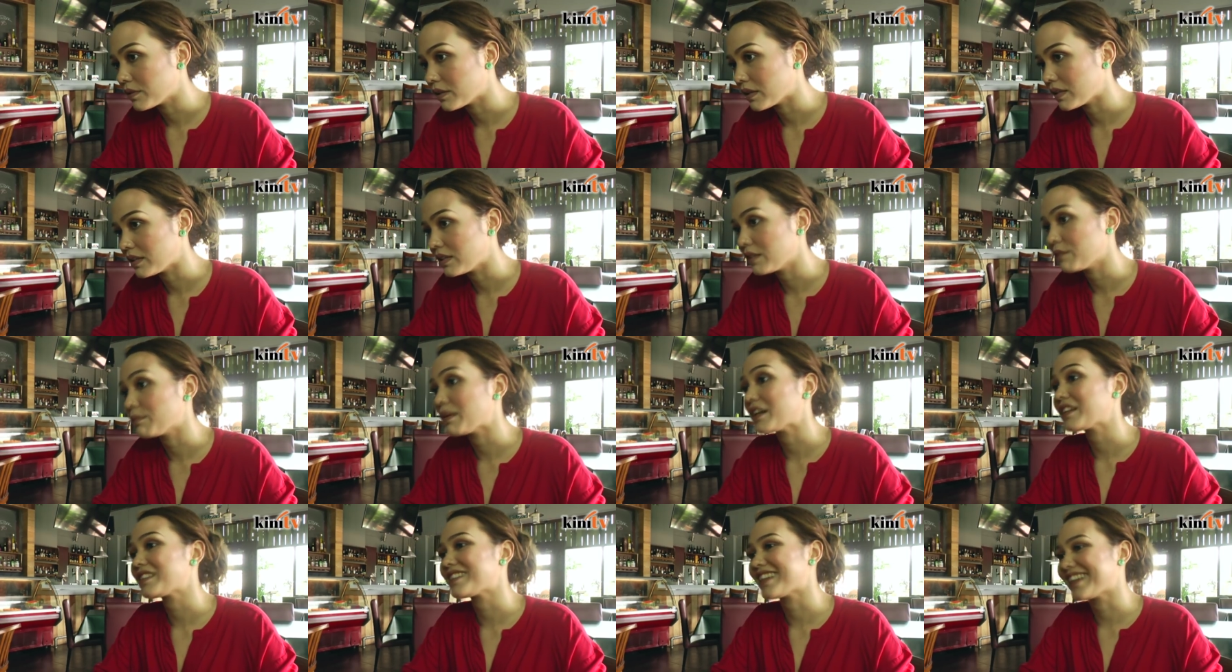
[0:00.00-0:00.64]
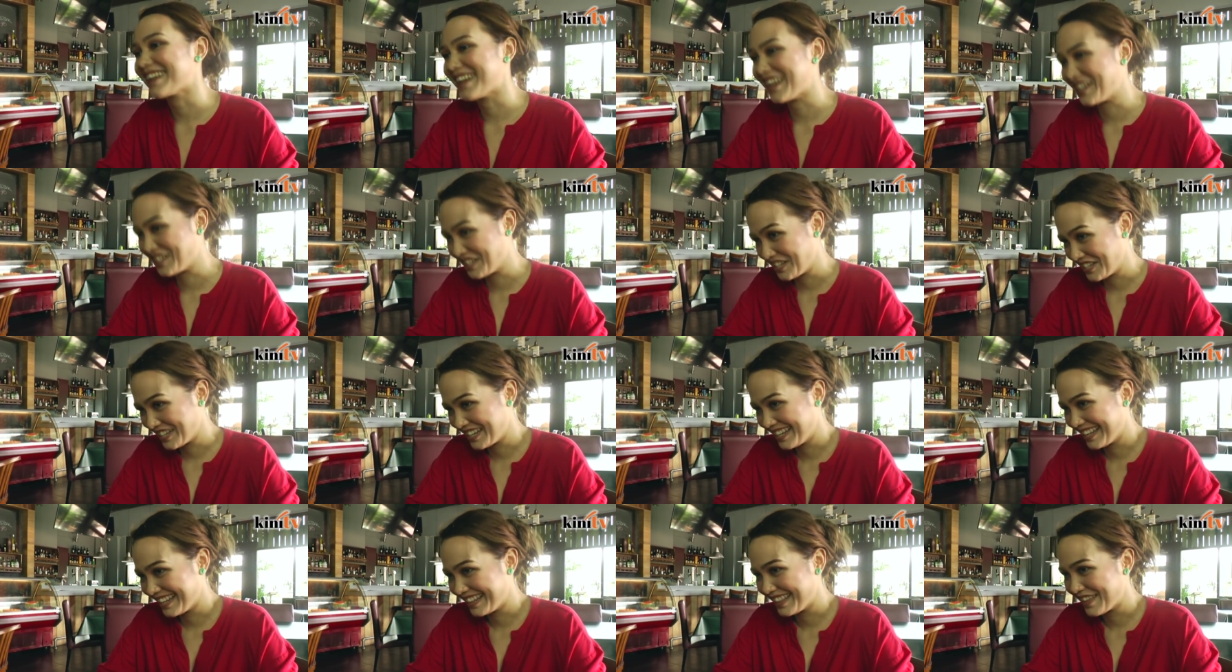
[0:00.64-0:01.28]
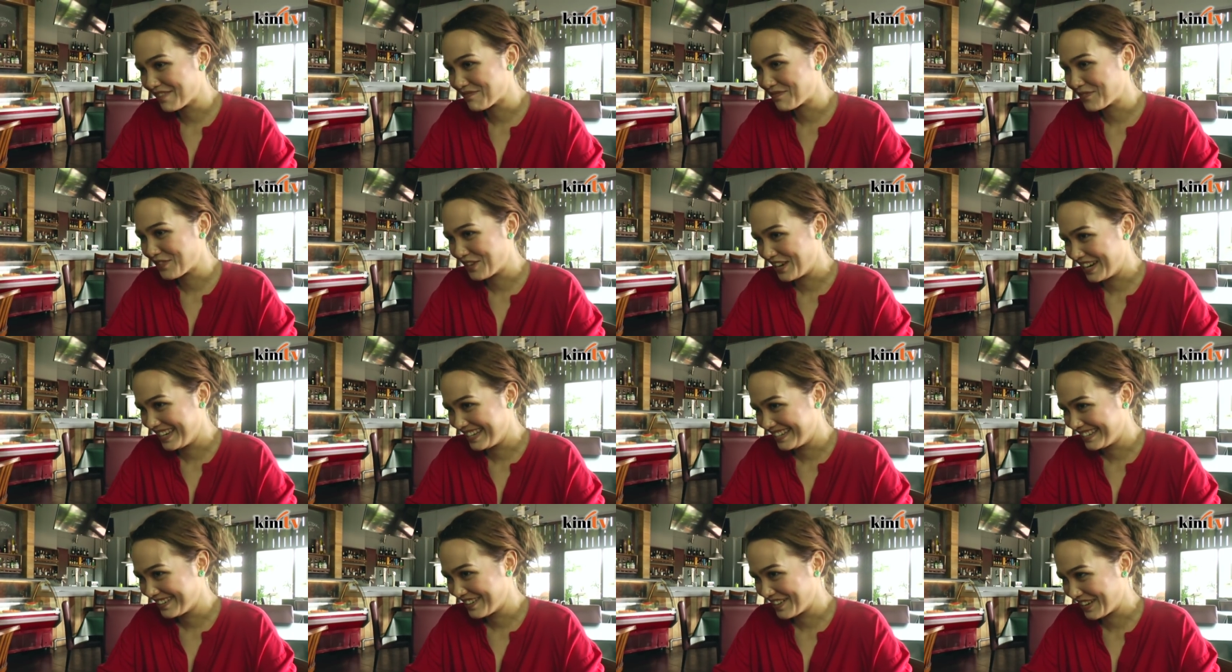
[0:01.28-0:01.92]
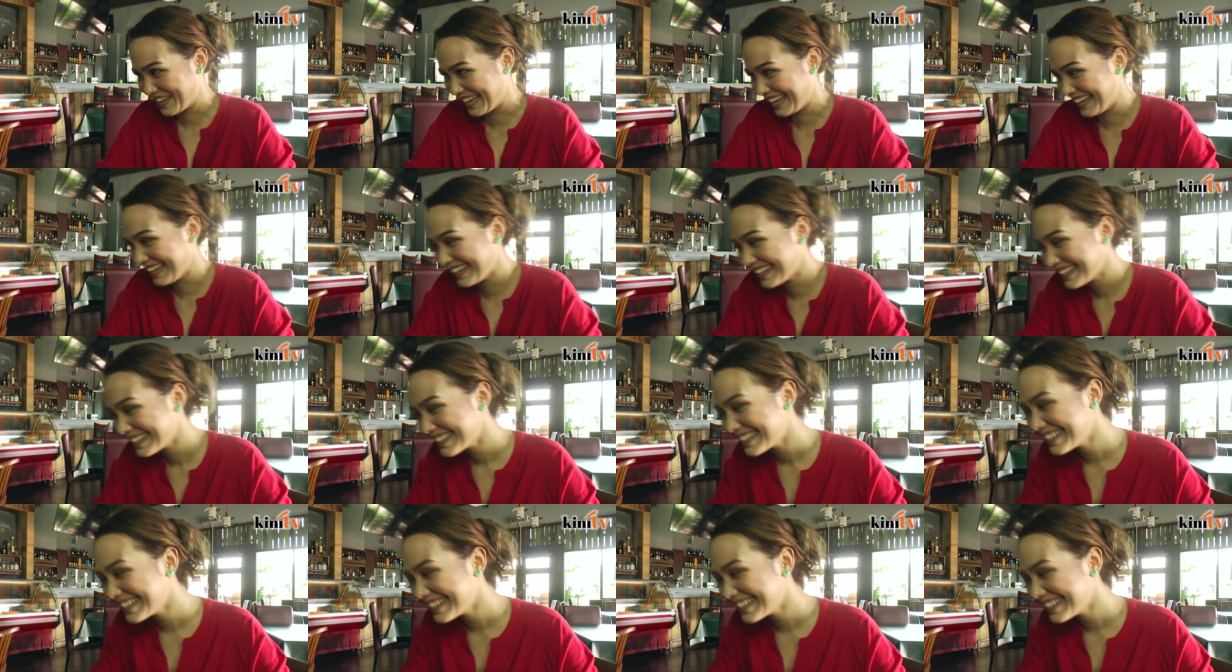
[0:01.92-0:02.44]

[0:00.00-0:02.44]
under Warisan National at that point, okay?